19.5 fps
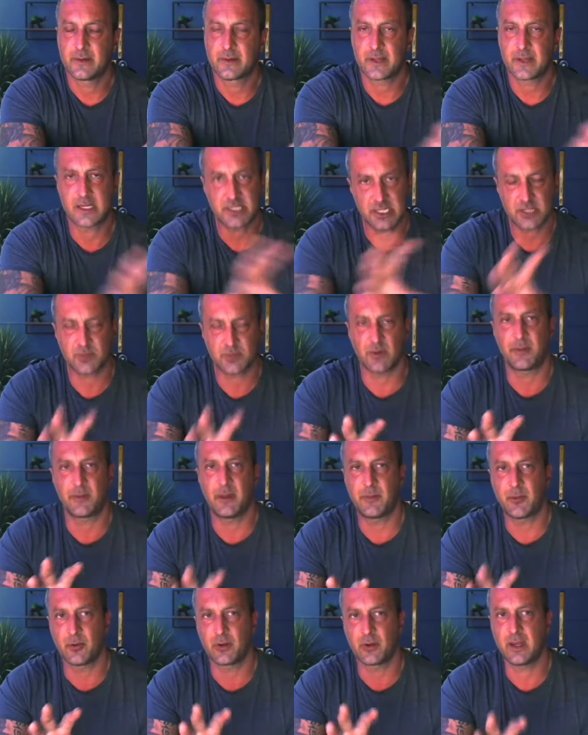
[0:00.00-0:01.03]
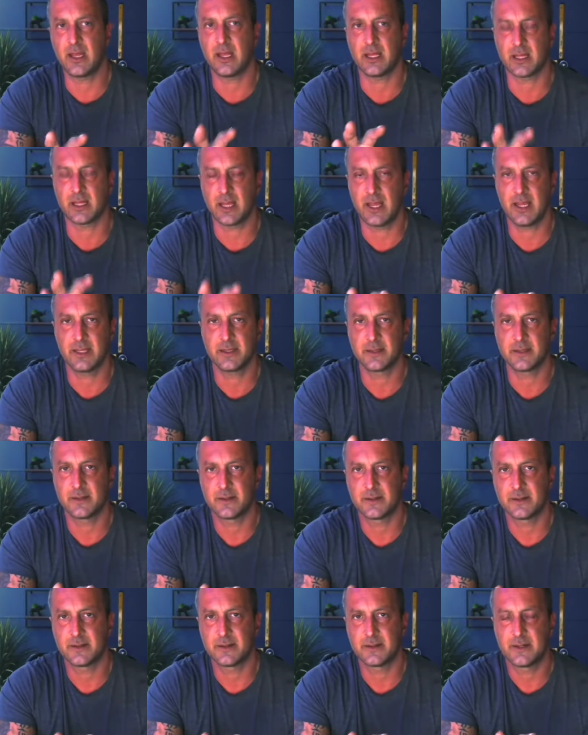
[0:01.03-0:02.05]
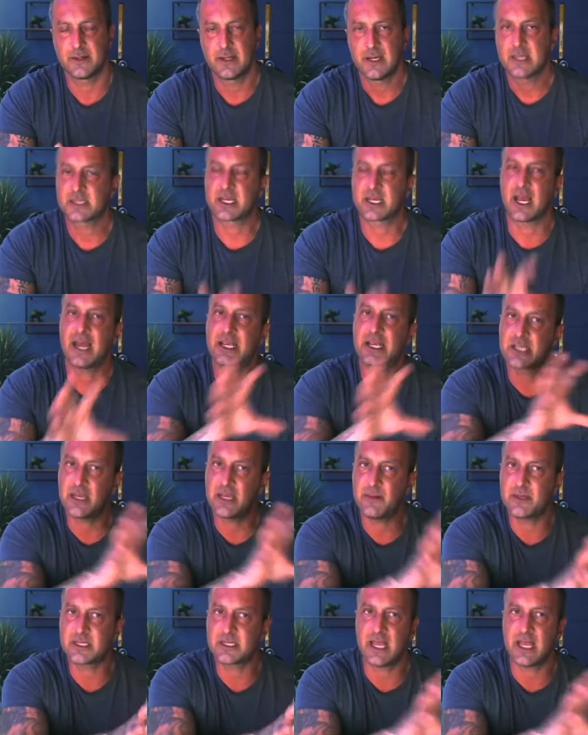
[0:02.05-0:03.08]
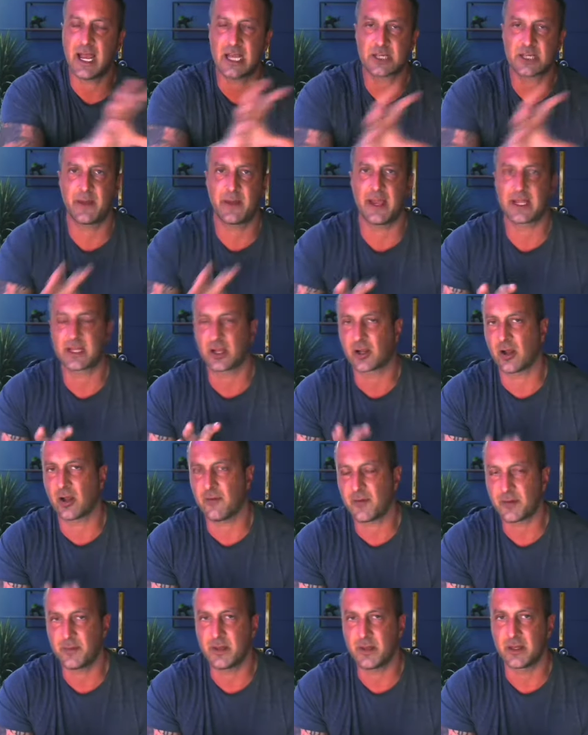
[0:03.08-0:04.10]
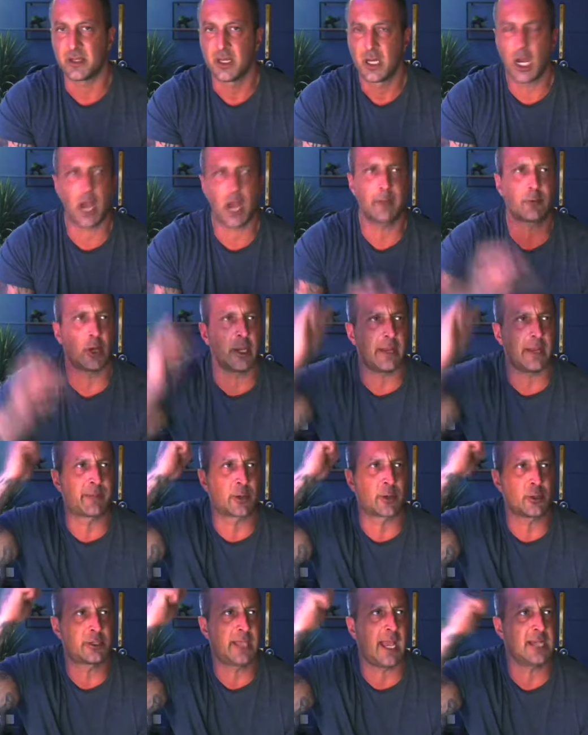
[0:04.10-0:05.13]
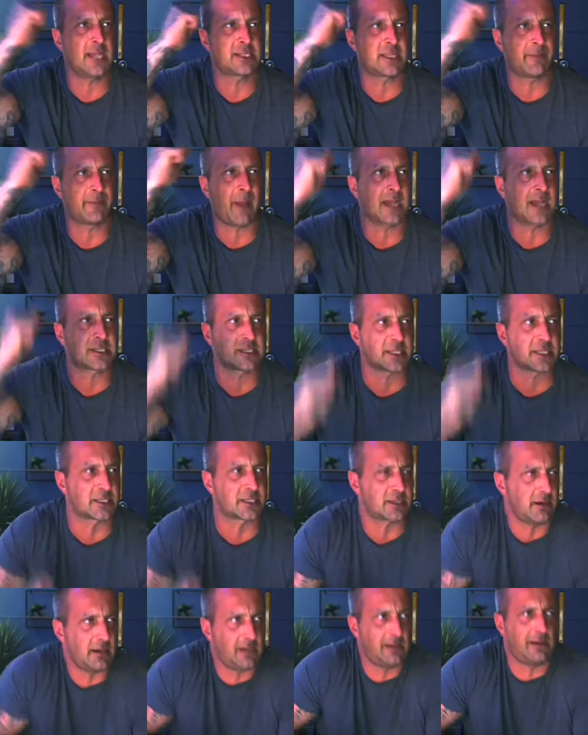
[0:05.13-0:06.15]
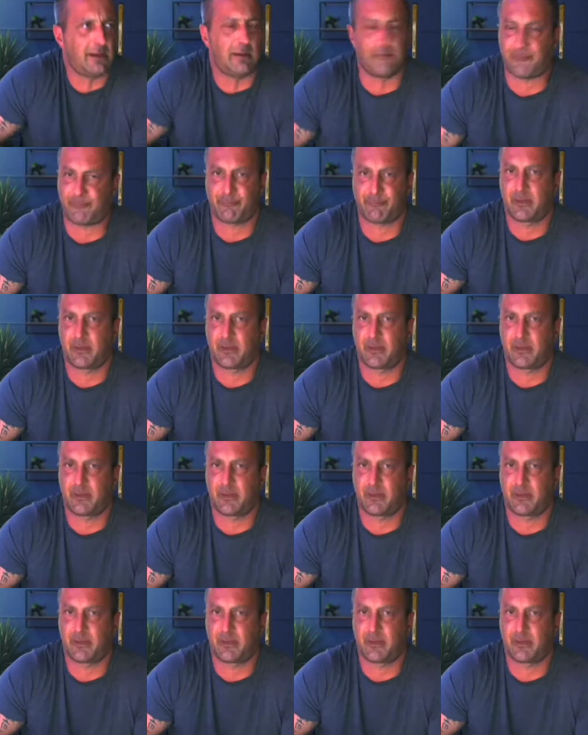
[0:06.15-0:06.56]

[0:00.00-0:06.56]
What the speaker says: This is what people need to learn. So that's same as the aspect of government. I'm going to protest the bastards. See?